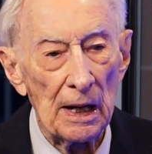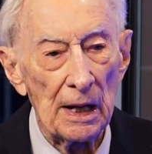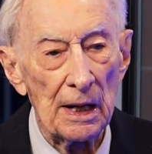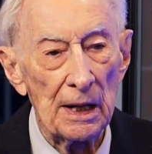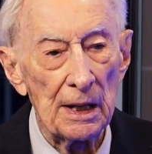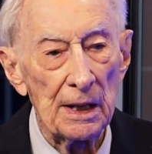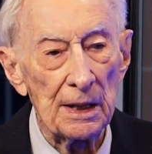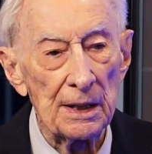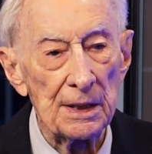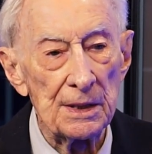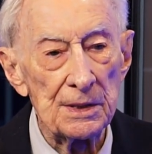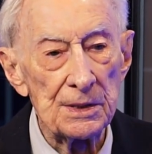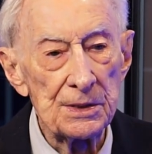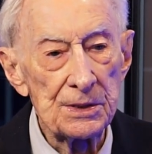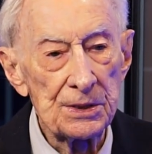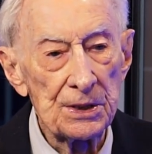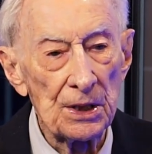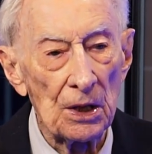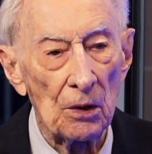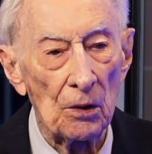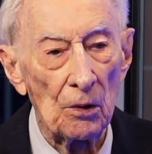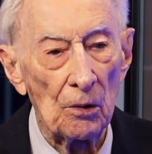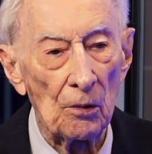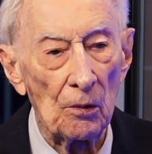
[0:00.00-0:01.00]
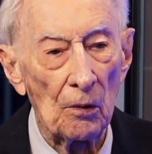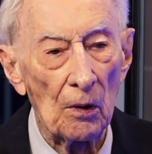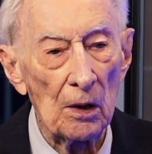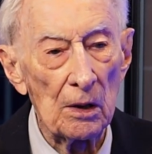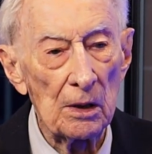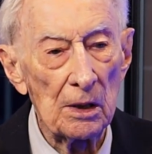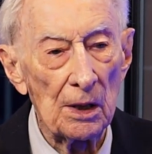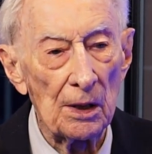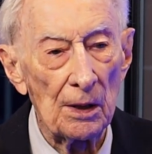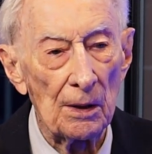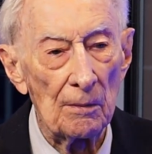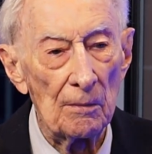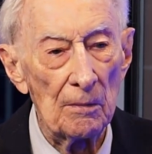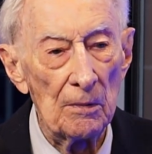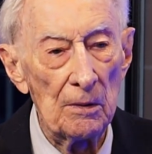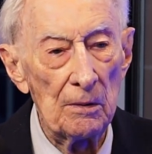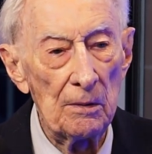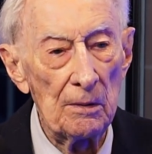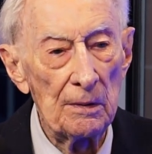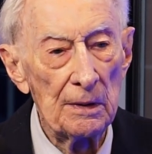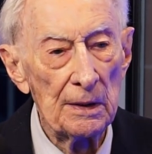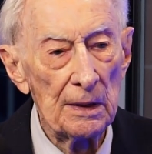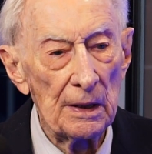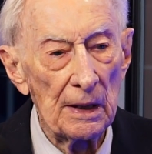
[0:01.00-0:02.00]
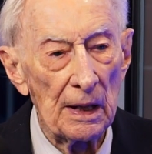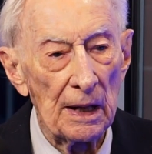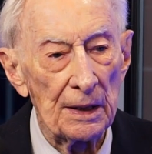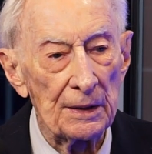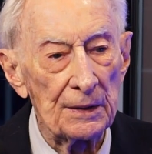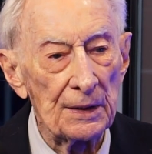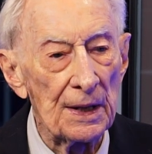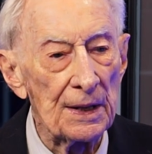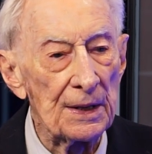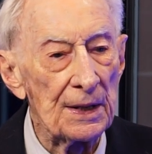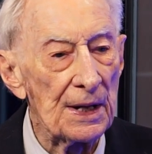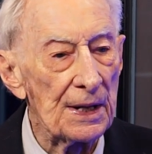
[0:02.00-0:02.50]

and so and then